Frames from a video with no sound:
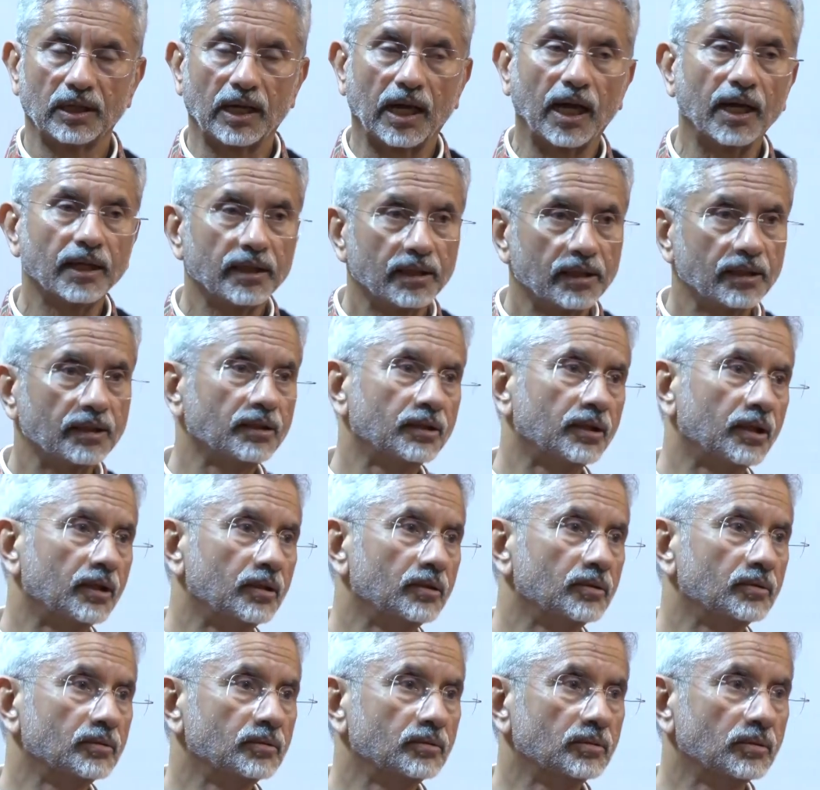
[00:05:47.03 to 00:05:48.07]
I can tell
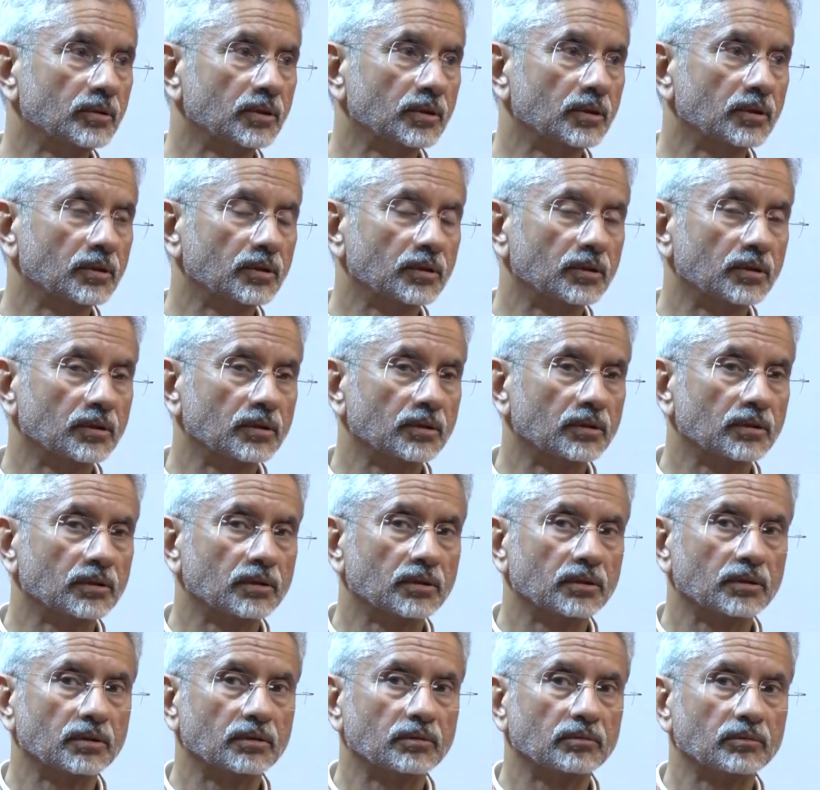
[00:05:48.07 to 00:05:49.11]
you,
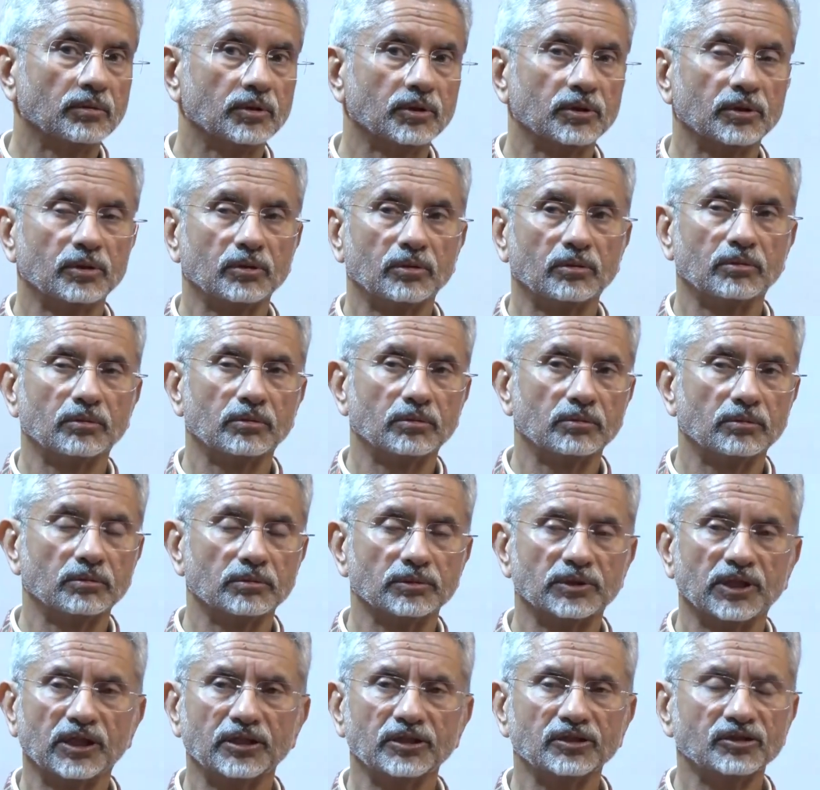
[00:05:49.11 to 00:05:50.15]

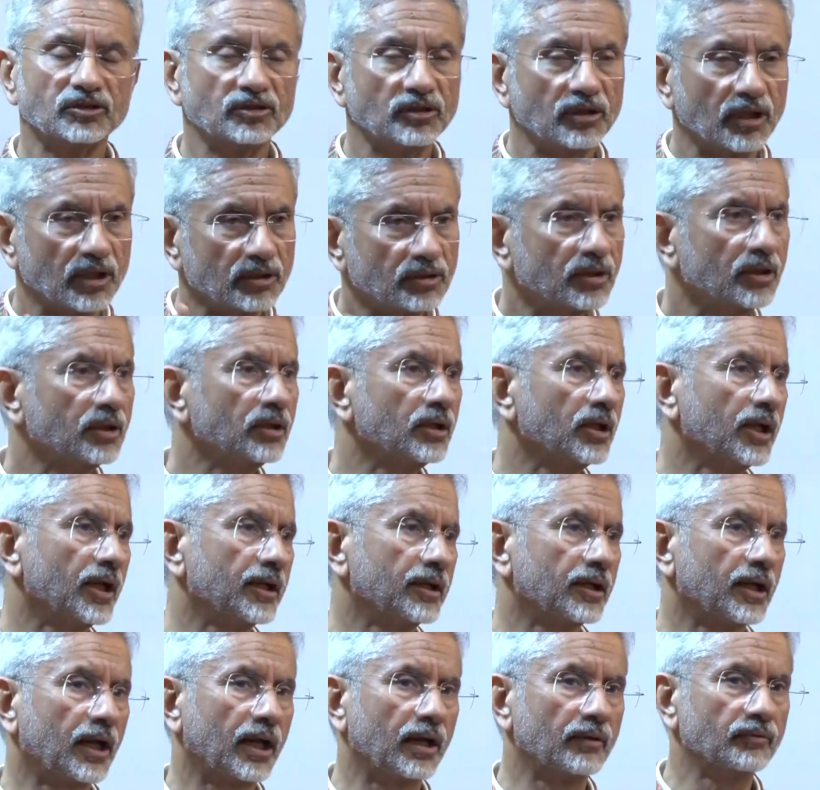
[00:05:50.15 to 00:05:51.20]
there is nothing
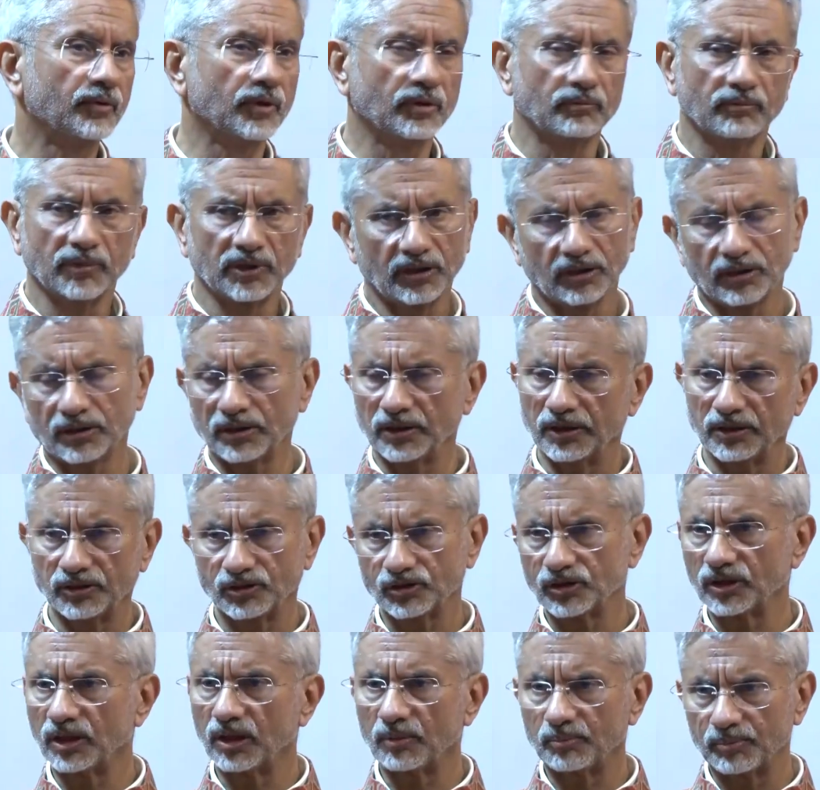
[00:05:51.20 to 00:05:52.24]
like having, whether
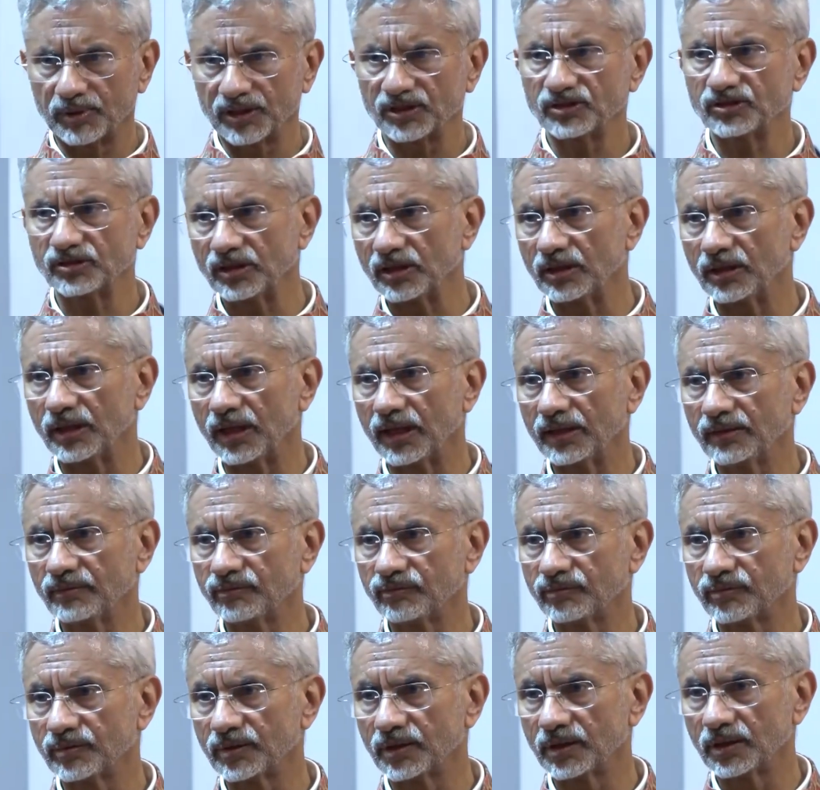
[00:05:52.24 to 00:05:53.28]
it's in our personal
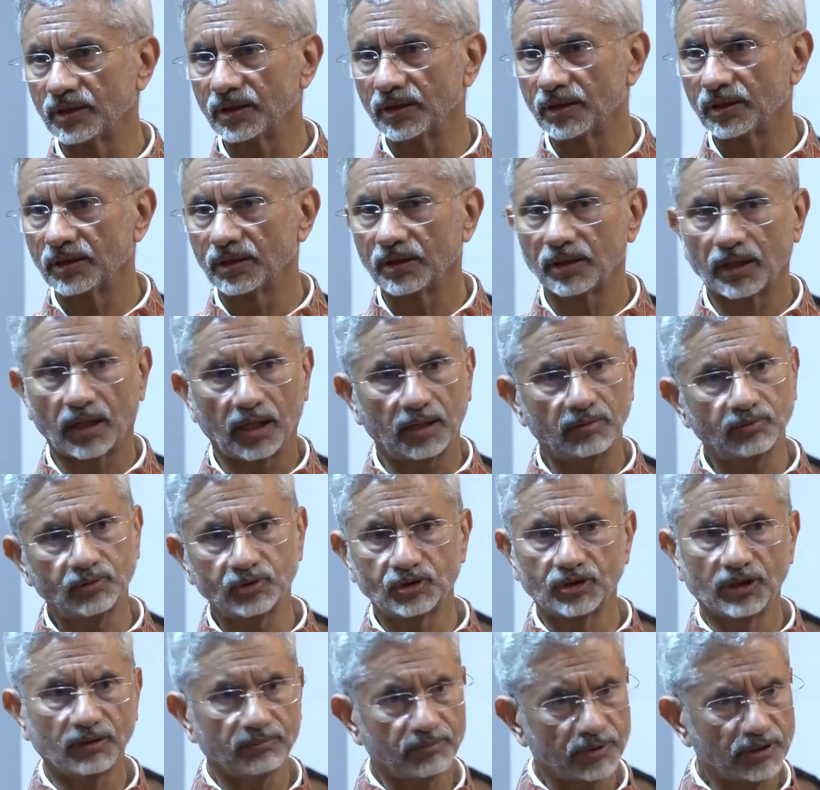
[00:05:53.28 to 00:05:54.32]
life, I would
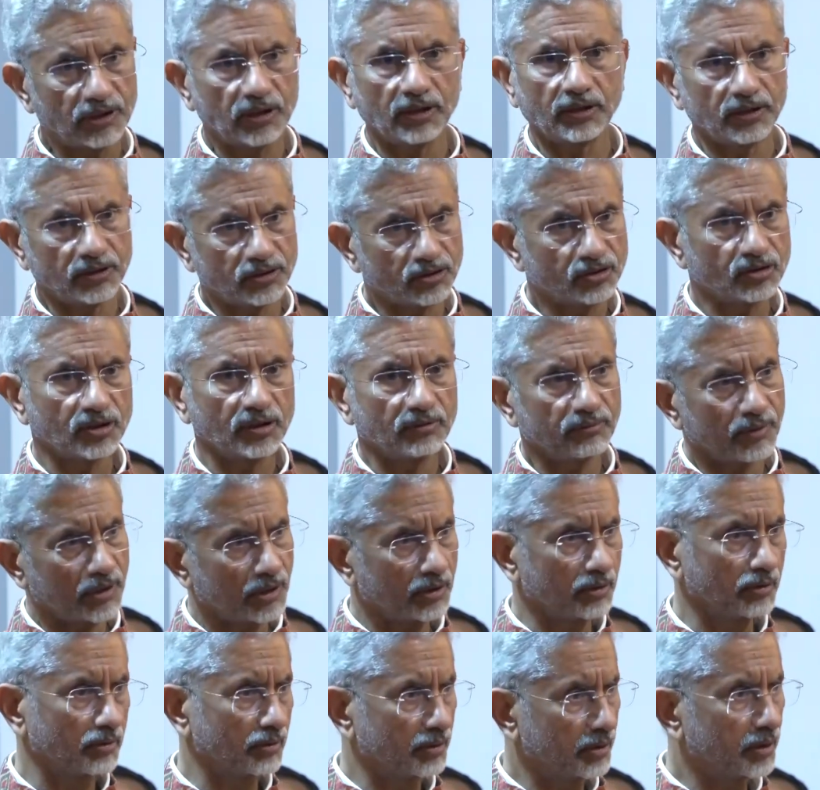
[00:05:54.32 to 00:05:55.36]
say whether it is
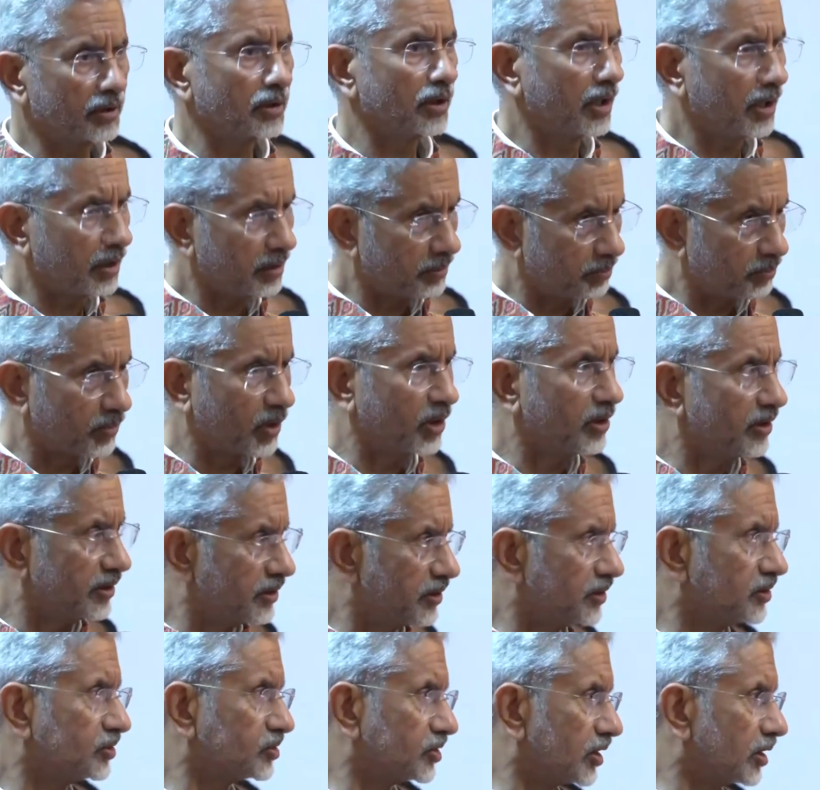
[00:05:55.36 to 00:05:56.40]
even in our
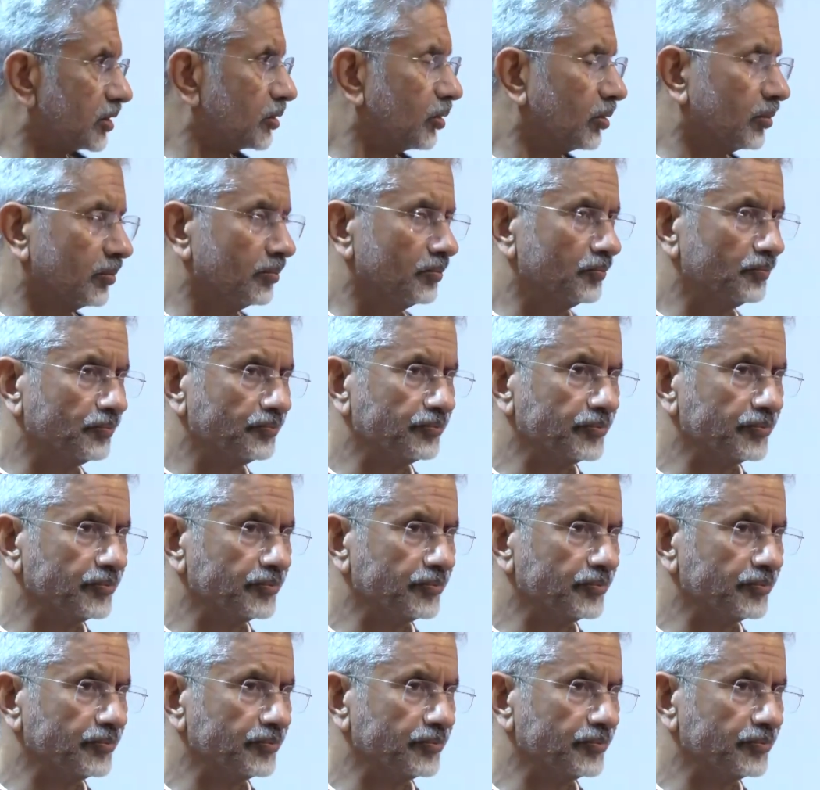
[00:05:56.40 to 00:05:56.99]
politics at home.